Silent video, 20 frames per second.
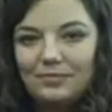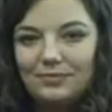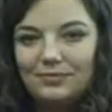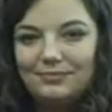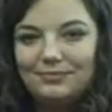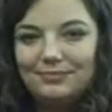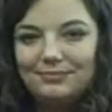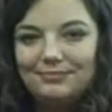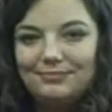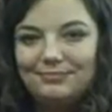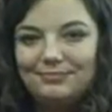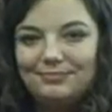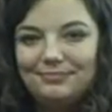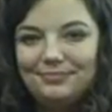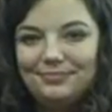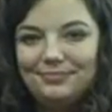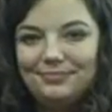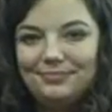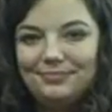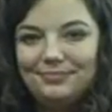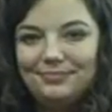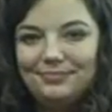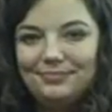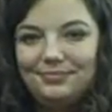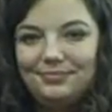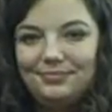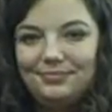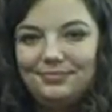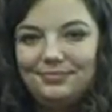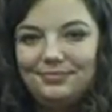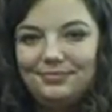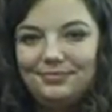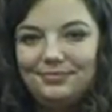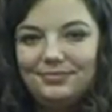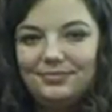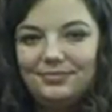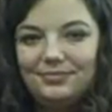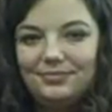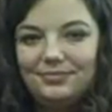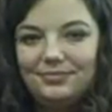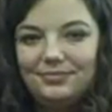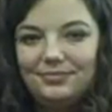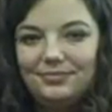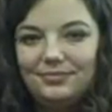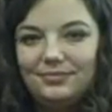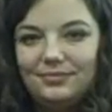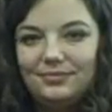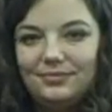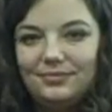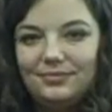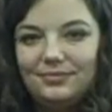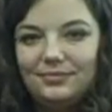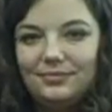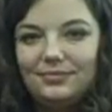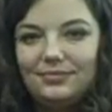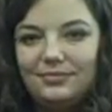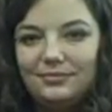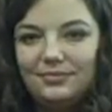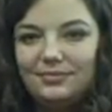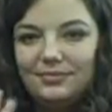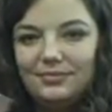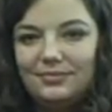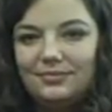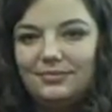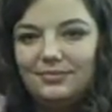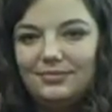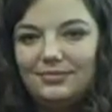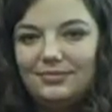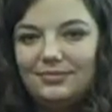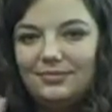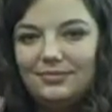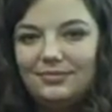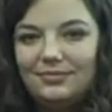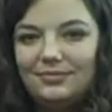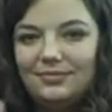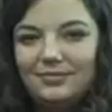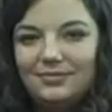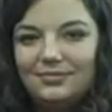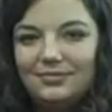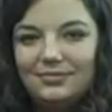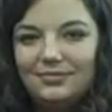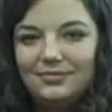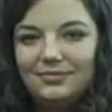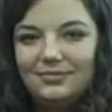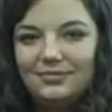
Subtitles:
(silent)